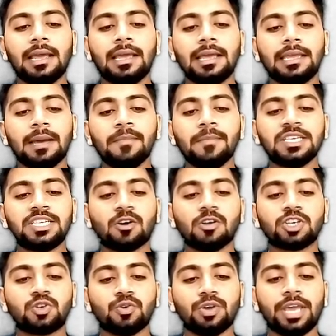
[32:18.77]
M is
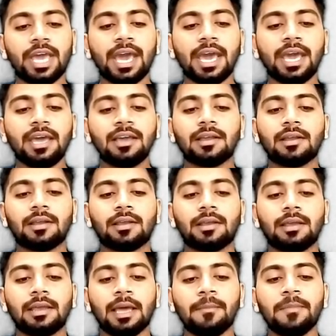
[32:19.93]
equals to A,
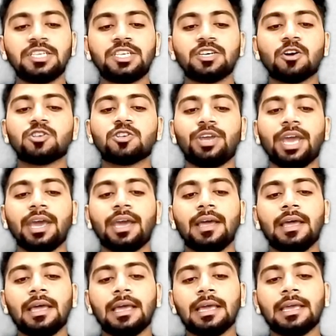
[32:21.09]
L is
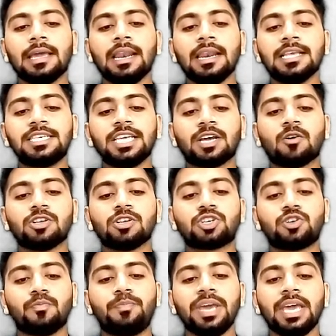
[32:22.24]
equals to
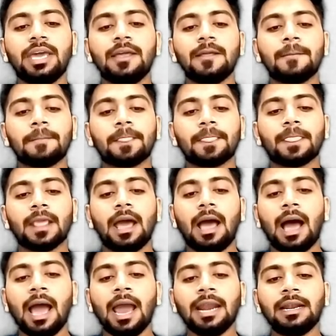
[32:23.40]
B,
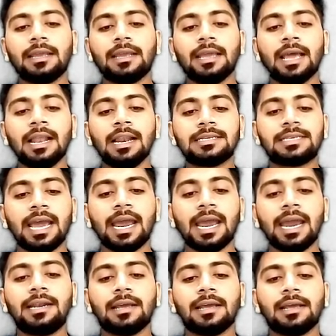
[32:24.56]
and LZ
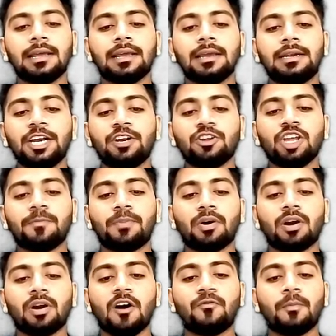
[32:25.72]
T to the power
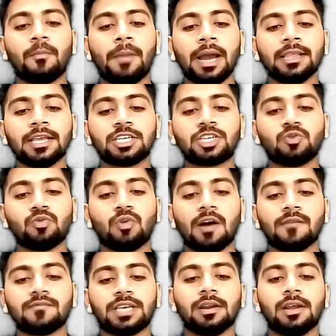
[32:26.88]
of minus 2
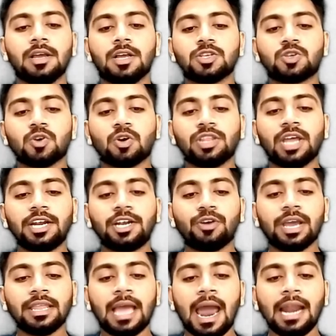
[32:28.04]
of Z, so that you
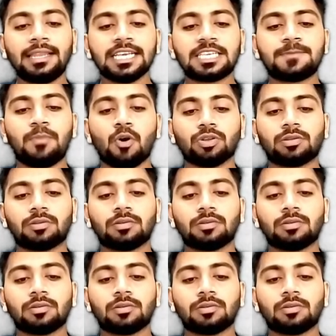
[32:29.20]
can add this both.